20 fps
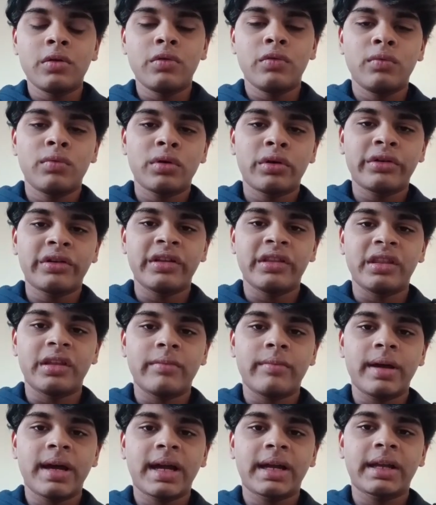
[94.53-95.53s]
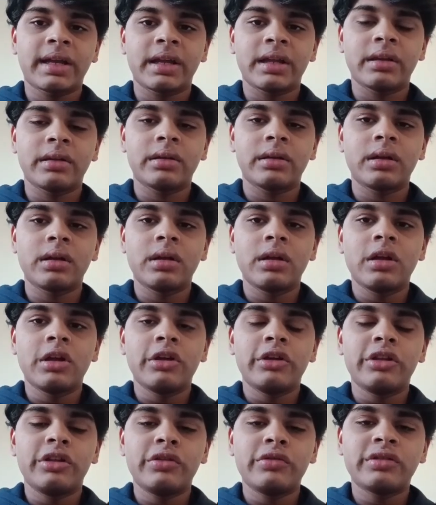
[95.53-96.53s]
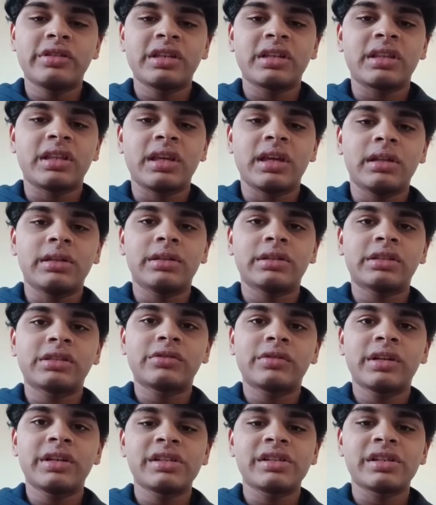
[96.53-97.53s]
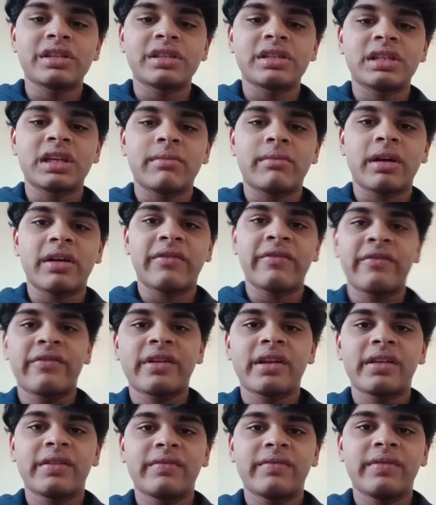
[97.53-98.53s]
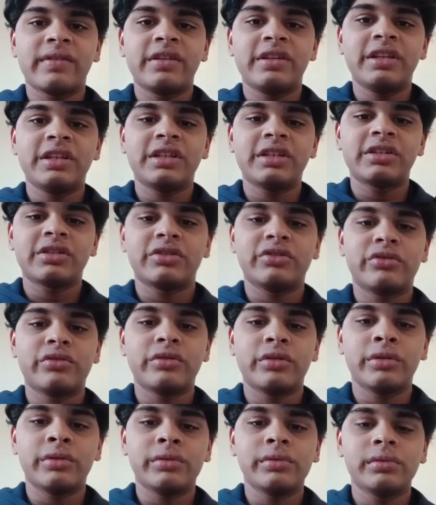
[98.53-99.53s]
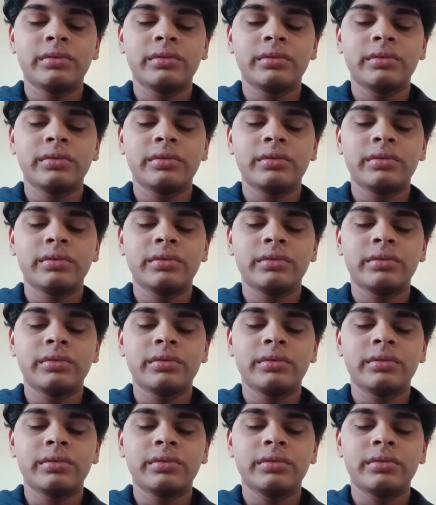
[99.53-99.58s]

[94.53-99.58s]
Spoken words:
who worked in the back end using the illustrations that my friend Vidish drew.